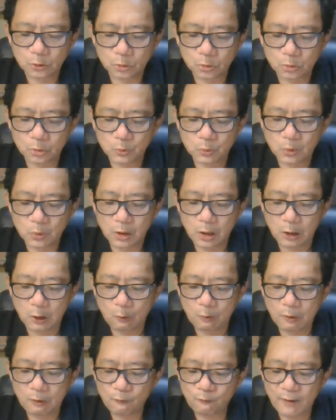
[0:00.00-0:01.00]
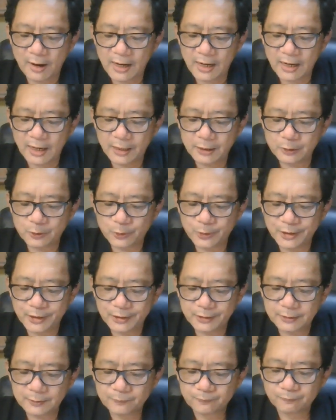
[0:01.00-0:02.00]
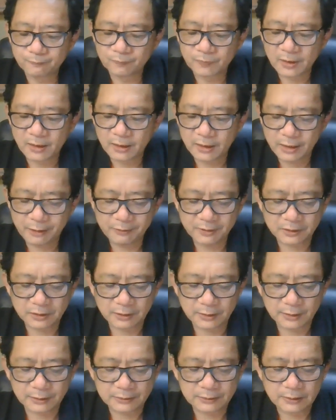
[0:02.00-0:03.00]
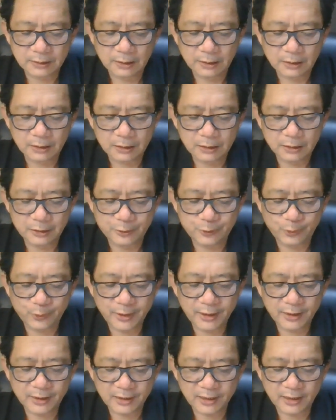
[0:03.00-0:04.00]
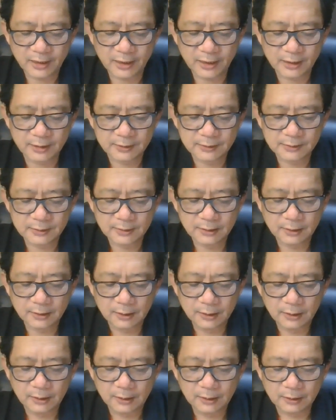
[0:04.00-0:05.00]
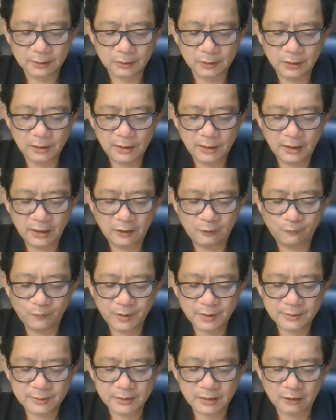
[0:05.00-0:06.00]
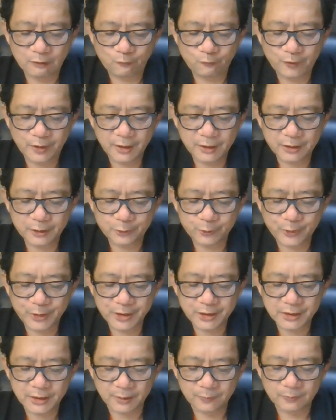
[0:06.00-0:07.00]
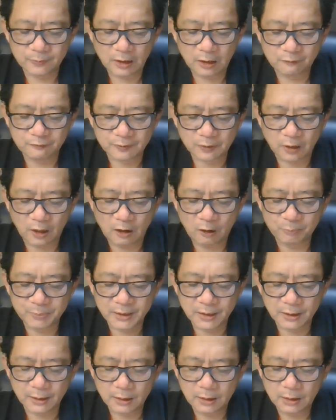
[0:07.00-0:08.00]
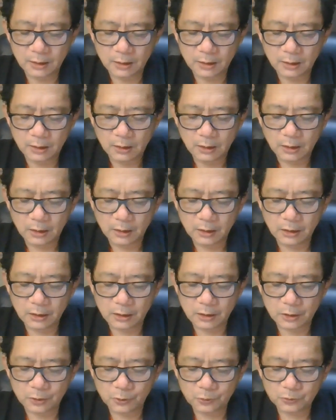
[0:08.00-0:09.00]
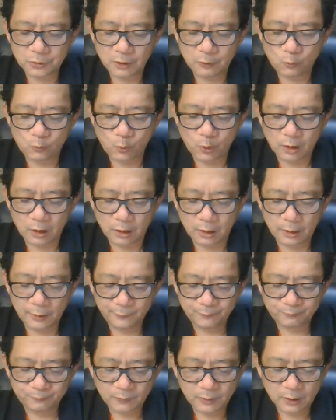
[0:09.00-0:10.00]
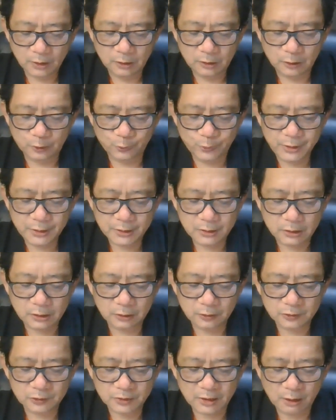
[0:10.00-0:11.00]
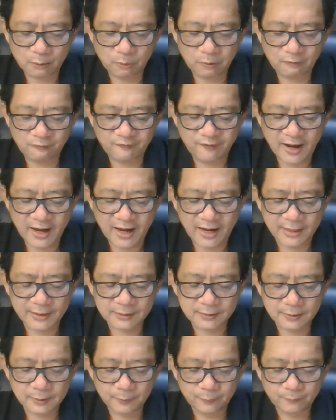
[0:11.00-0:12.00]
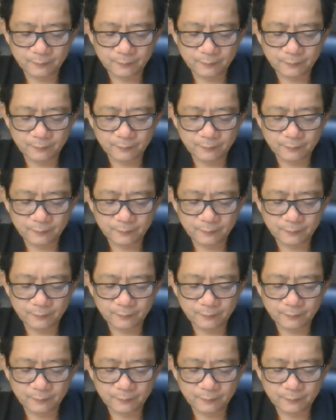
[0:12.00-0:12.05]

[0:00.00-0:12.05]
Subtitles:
to over 100 characters in rare case, deal with the wide range of topics, including war, ritual sacrifice,